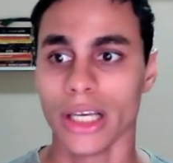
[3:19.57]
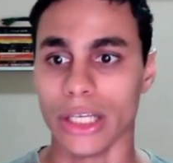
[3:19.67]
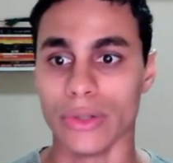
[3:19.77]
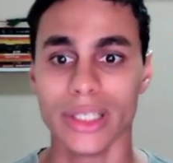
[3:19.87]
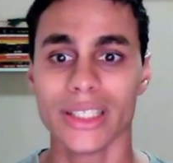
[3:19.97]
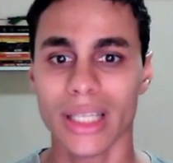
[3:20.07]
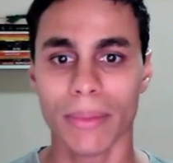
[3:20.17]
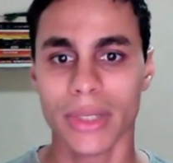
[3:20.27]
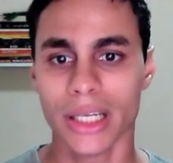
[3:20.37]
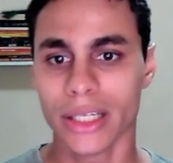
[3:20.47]
You need the
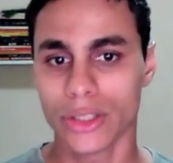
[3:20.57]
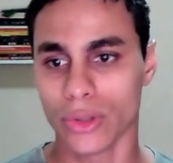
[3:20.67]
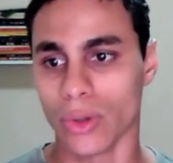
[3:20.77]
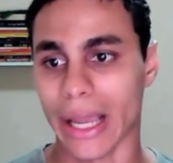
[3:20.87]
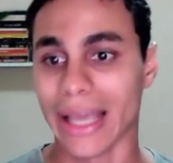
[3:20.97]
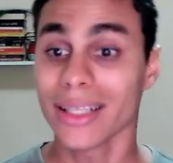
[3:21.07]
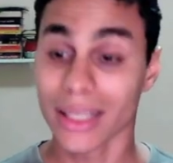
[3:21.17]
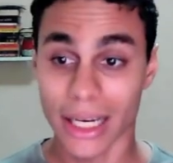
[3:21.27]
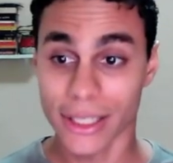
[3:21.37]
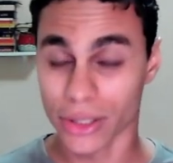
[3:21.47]
ability to
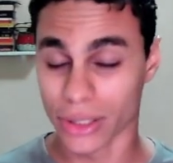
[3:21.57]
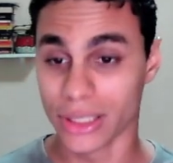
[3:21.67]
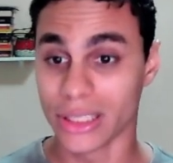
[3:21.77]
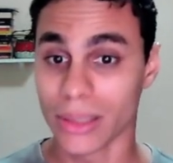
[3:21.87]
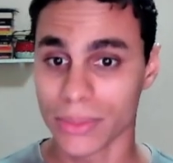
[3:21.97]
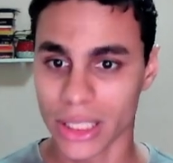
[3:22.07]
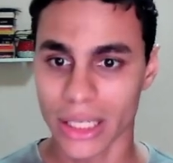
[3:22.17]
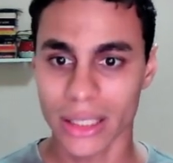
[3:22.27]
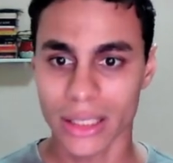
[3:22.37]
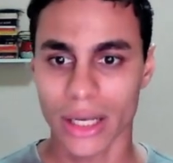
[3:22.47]
analyze your system's
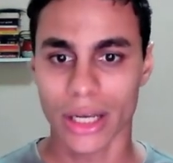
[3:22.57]
data,